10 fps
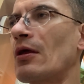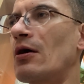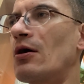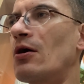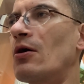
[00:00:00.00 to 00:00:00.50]

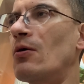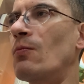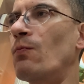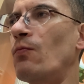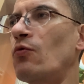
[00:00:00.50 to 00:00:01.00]

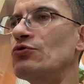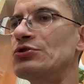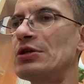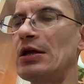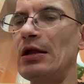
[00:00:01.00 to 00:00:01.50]

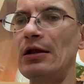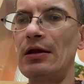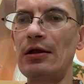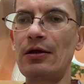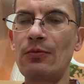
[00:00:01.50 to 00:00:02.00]

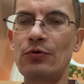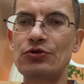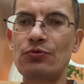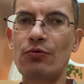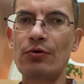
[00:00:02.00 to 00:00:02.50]
Musil,
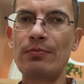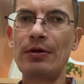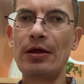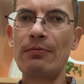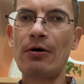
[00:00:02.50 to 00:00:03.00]
which would
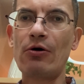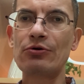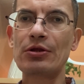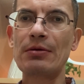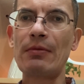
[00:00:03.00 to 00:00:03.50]
be about
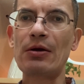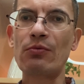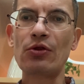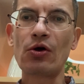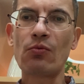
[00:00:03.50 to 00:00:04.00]
the man
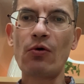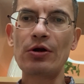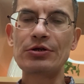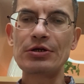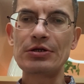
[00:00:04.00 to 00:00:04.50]
without
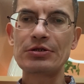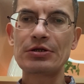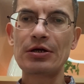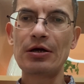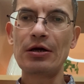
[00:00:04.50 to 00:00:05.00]
qualities.
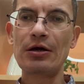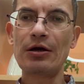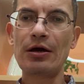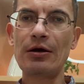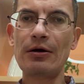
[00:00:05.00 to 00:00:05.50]

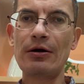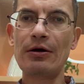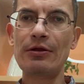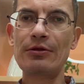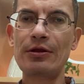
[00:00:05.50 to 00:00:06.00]

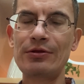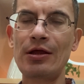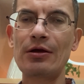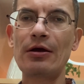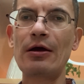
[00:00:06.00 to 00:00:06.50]

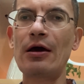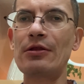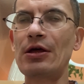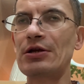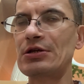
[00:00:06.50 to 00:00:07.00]

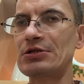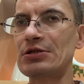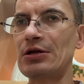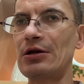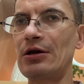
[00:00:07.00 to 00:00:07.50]
That is
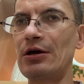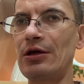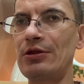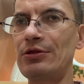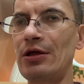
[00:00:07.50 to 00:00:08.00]
the
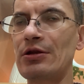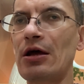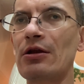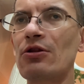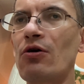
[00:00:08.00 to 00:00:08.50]

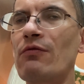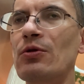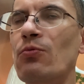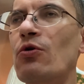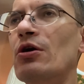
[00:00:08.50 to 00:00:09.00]
title of
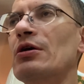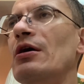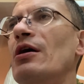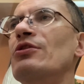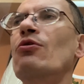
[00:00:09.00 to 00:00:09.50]
the work,
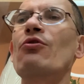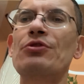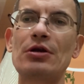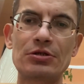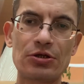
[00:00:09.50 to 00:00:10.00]
and the
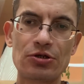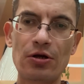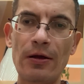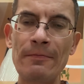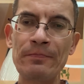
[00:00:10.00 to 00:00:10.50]
author is
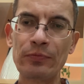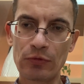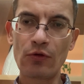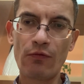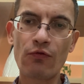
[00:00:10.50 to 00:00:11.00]
actually,
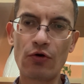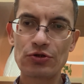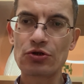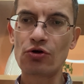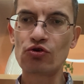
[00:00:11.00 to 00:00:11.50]
of
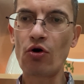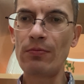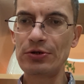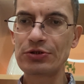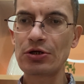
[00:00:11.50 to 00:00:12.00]
course,
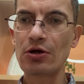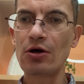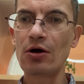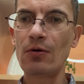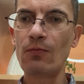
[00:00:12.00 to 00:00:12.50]
Robert
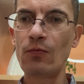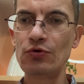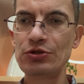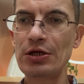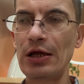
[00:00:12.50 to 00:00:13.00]

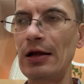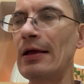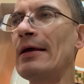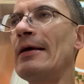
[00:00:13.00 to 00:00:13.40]
Musil.